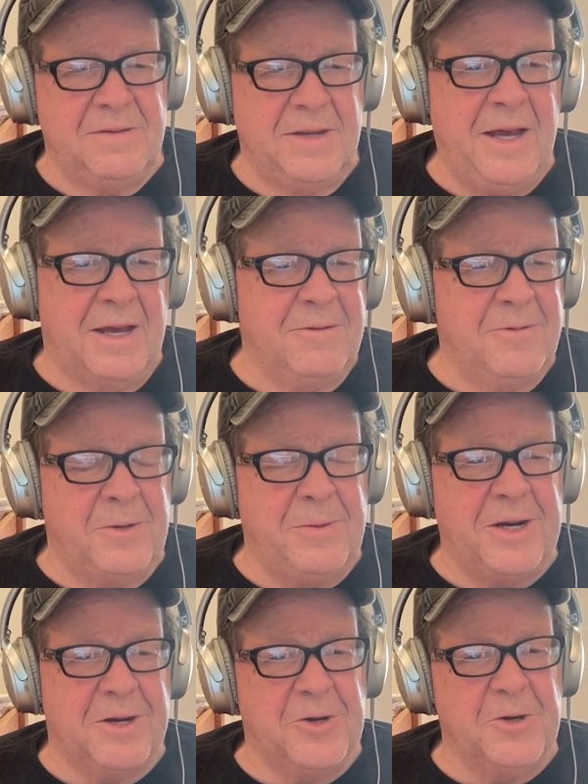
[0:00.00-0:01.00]
yeah, it would have
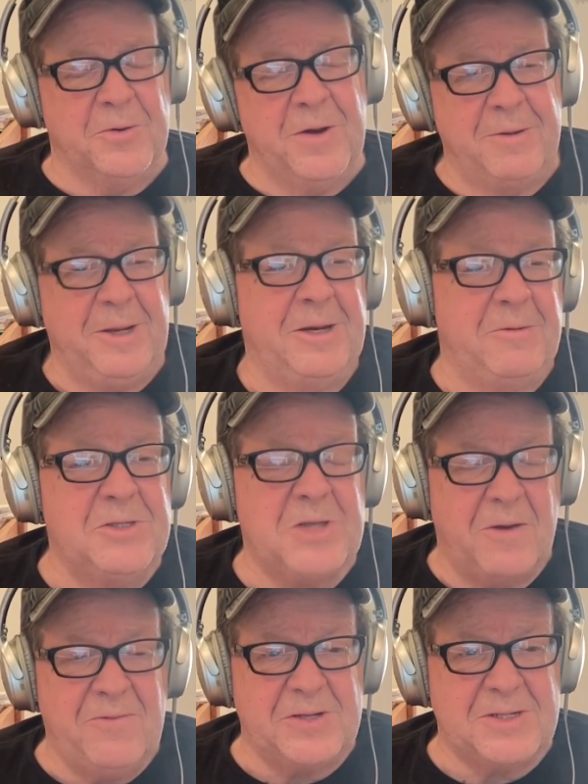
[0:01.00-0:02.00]
been a coup. I mean, it was
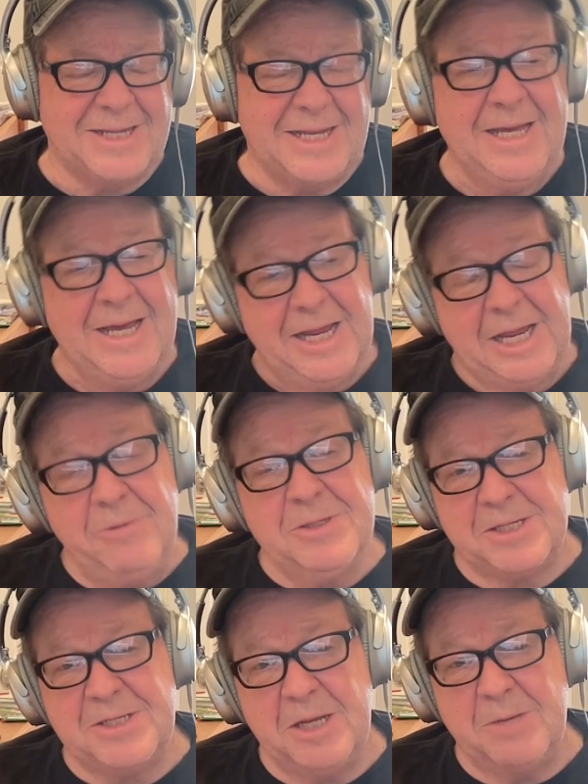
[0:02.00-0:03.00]
obviously he was
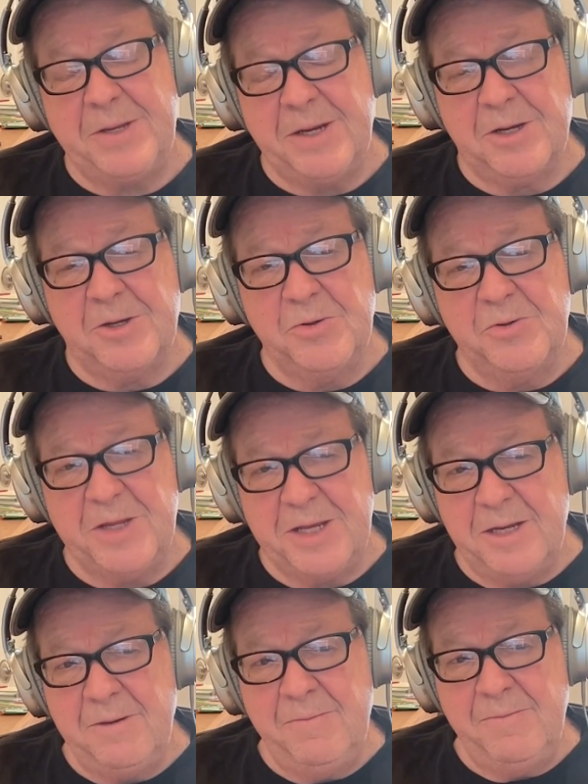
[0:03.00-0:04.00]
attempting a coup
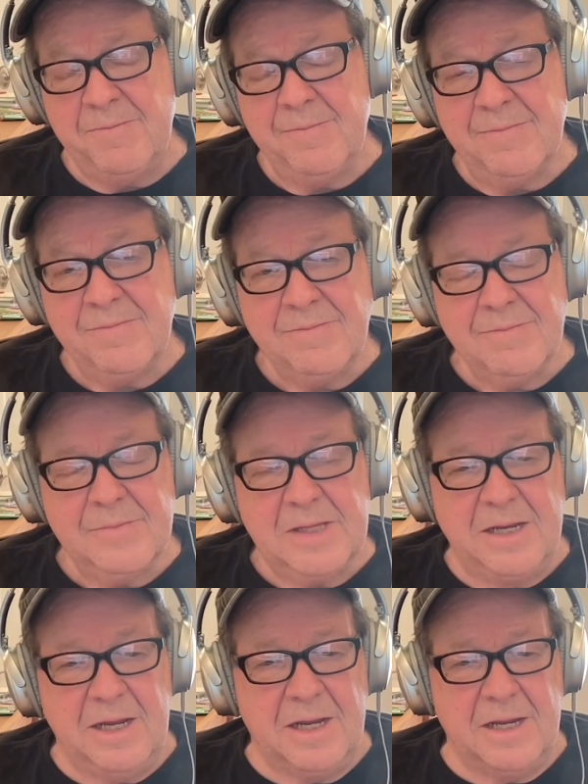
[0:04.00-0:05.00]
then,
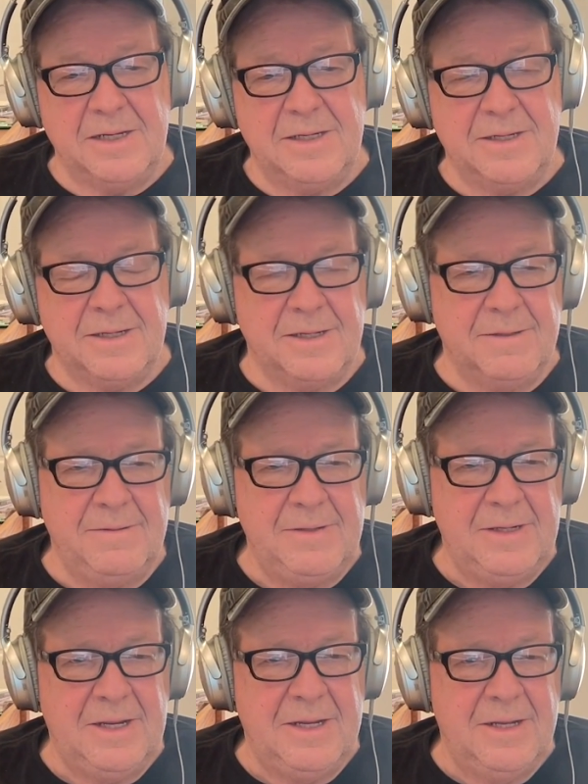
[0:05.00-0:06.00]
and
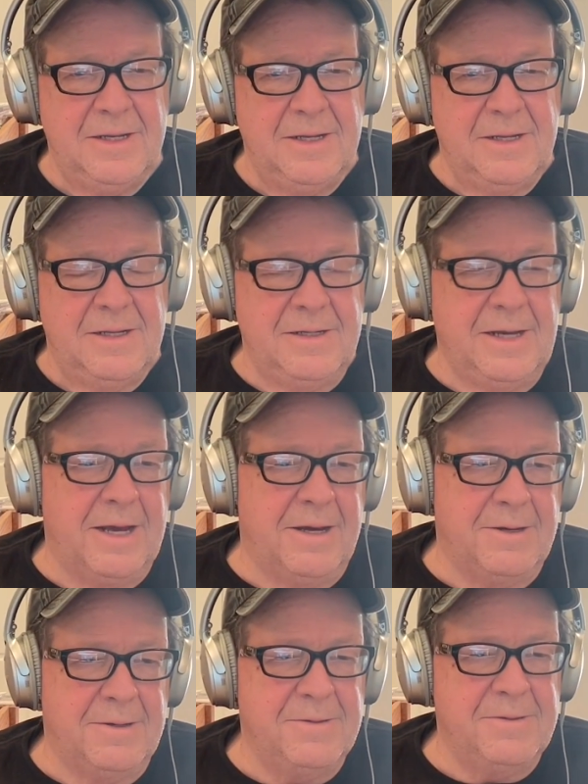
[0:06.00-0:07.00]

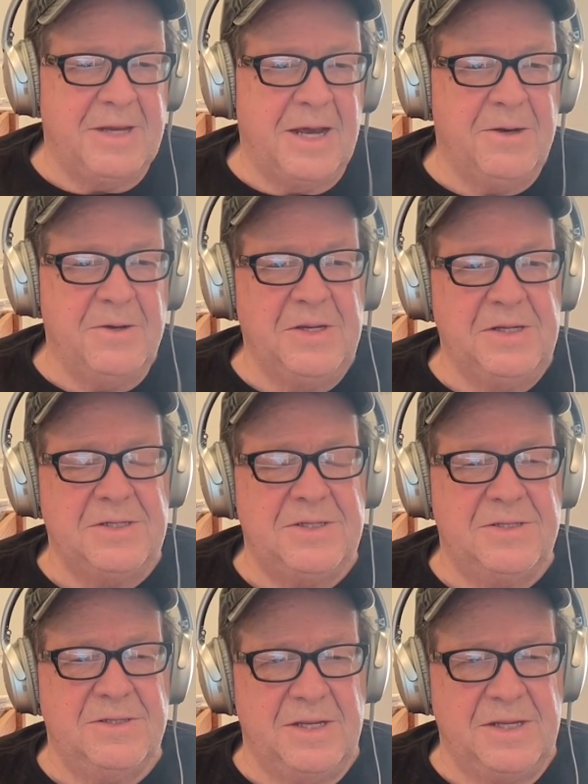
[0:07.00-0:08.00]
now
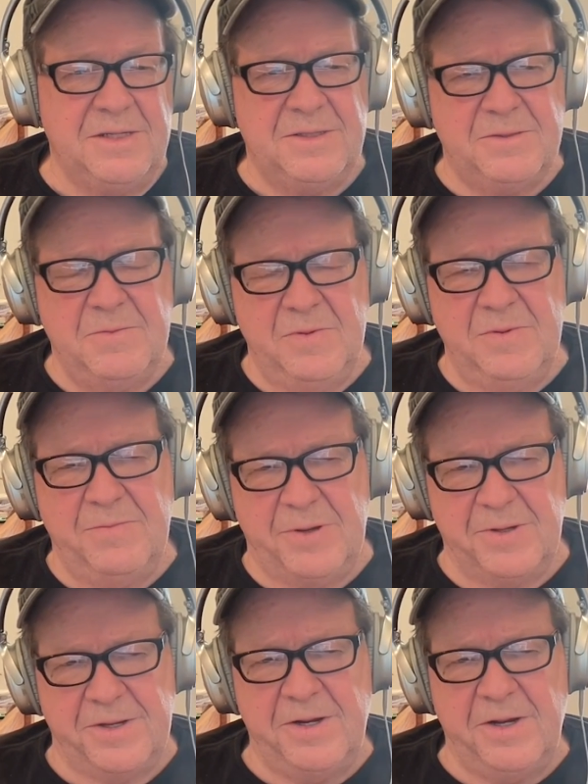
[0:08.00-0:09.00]
he's
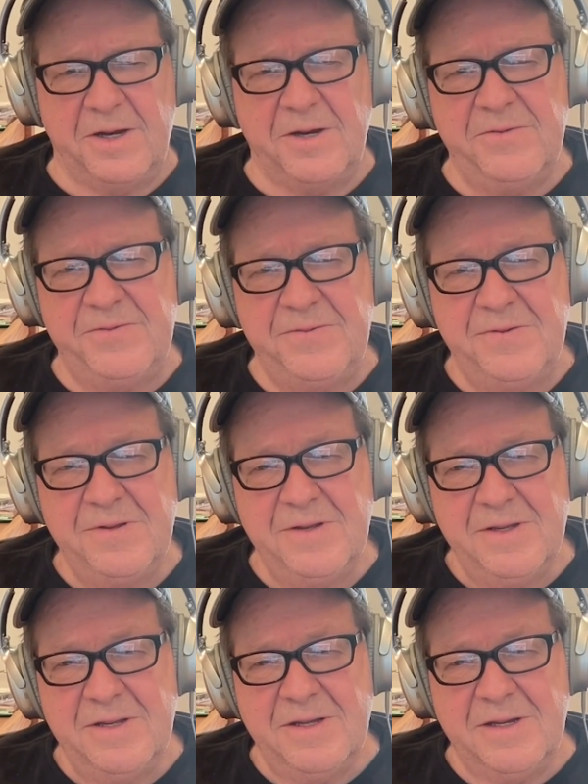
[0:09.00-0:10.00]
pulled it off.
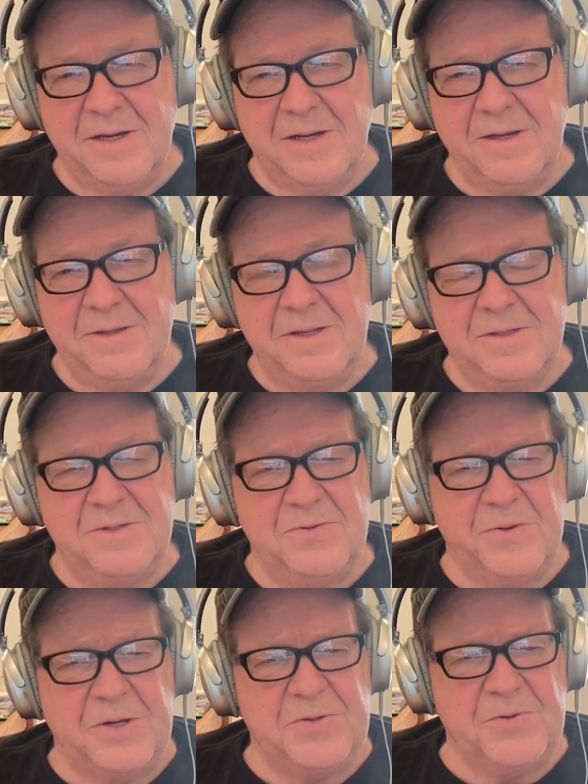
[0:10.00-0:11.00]

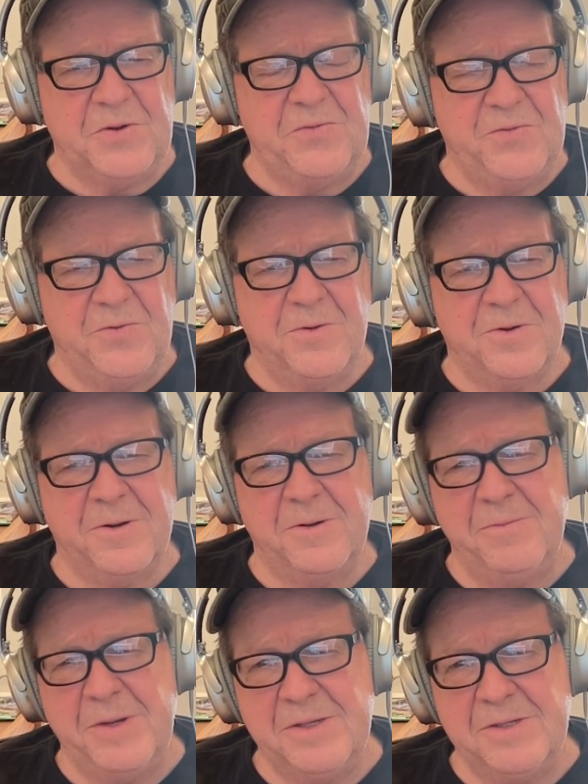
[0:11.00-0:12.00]
2024
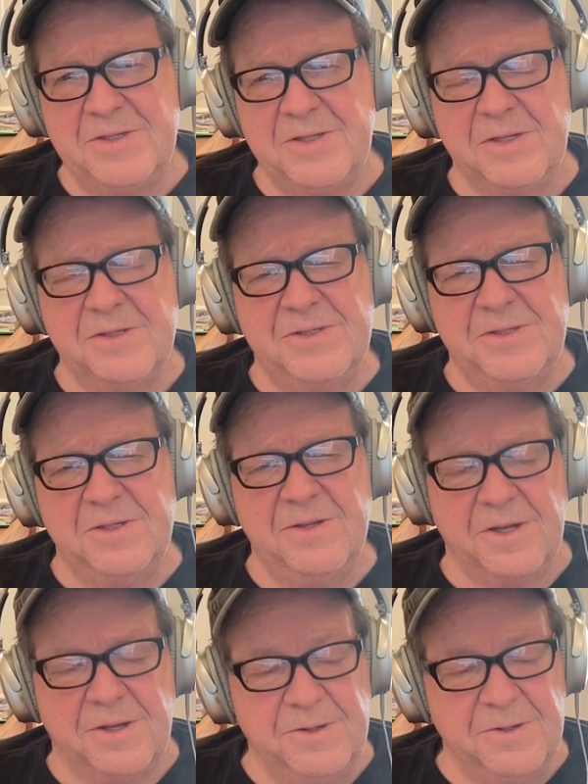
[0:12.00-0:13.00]
means
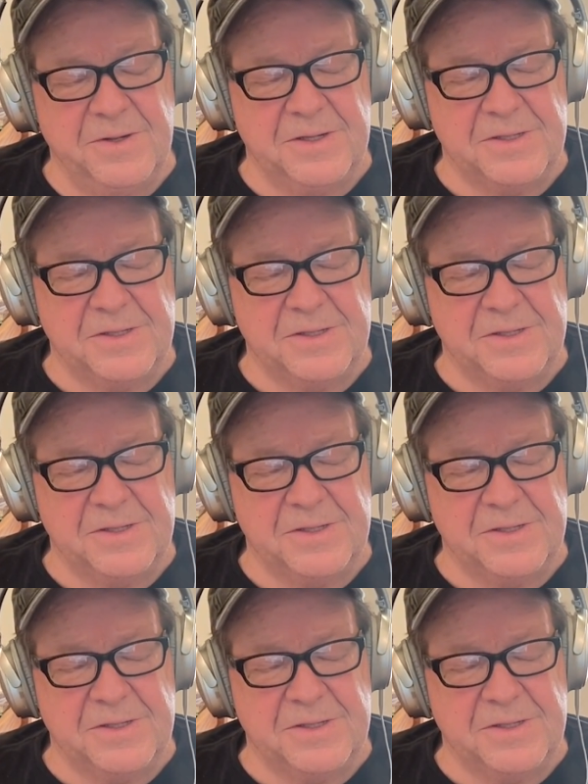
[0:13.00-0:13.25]
the coup has